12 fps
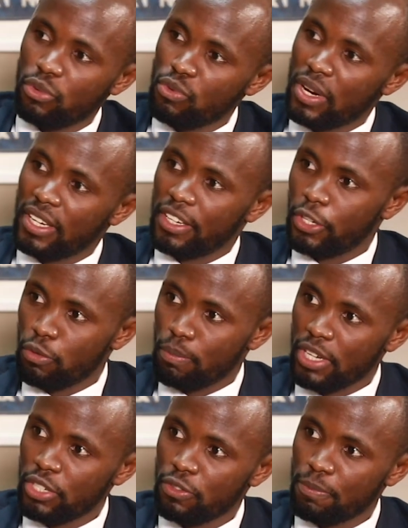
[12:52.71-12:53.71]
through an
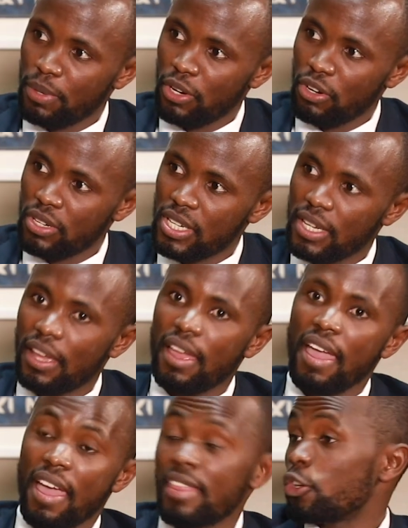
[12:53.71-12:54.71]
incubation period,
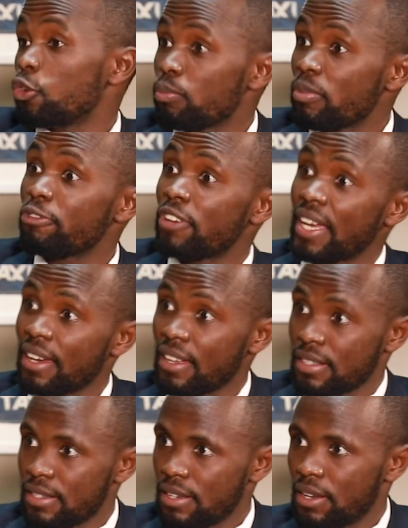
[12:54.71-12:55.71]
and then you'll be
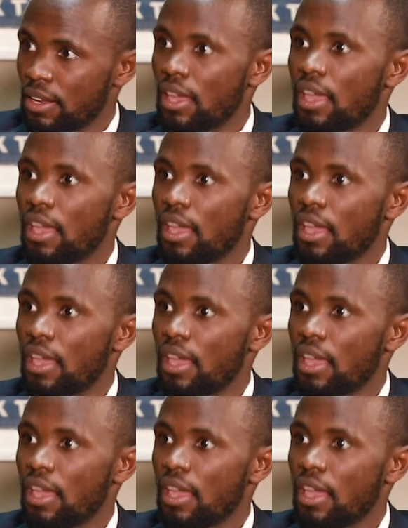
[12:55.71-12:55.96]
financed